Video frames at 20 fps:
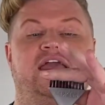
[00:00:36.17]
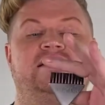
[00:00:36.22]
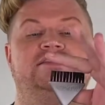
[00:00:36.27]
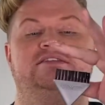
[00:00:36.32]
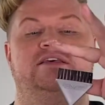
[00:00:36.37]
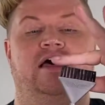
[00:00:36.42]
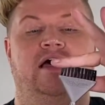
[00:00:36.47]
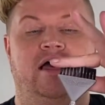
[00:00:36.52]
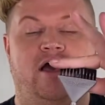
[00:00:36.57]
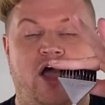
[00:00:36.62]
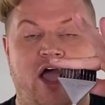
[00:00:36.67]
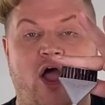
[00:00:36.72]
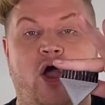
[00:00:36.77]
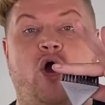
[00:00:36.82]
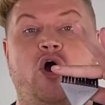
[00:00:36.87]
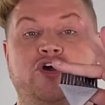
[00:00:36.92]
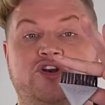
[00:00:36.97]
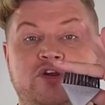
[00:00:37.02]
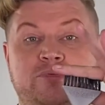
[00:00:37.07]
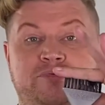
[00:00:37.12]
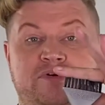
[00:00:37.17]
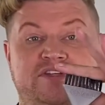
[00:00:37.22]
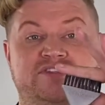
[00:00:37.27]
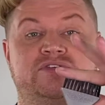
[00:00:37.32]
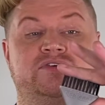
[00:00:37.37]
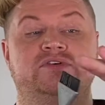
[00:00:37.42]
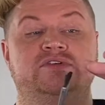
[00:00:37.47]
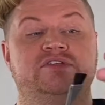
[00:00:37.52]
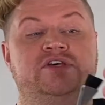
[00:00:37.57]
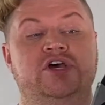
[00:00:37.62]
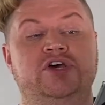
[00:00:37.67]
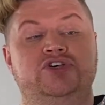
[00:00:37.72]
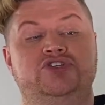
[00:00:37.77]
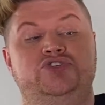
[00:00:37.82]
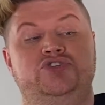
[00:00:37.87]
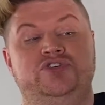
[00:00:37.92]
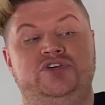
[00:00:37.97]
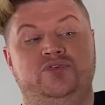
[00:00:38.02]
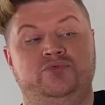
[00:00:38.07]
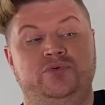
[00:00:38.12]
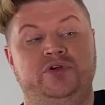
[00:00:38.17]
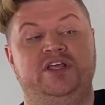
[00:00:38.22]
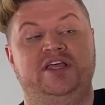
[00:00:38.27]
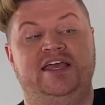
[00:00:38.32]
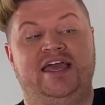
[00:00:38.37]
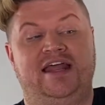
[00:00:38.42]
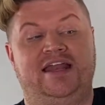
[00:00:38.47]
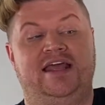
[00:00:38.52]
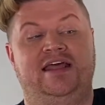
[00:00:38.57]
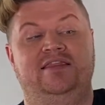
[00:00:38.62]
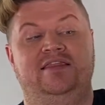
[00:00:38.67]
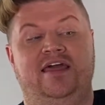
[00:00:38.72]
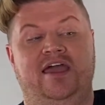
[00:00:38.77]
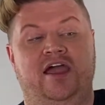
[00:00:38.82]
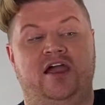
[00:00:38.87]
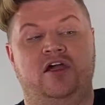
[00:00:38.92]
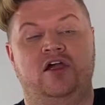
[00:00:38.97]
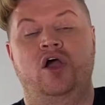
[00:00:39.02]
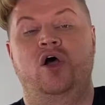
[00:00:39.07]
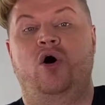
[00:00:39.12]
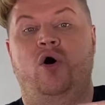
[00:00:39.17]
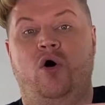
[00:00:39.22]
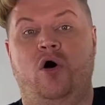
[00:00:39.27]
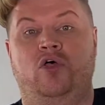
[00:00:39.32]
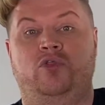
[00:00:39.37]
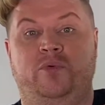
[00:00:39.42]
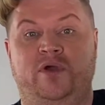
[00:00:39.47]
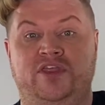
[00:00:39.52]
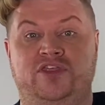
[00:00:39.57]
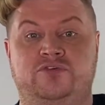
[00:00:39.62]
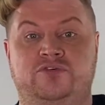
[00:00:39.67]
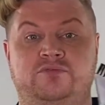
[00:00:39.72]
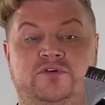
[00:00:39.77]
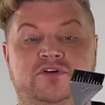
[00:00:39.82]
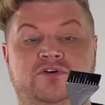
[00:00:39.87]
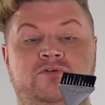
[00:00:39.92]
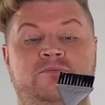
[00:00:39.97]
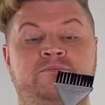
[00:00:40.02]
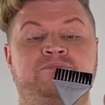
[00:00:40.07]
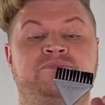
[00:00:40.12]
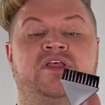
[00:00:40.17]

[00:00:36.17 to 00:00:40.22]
It's harder bristles, so you can really get in there all the way through.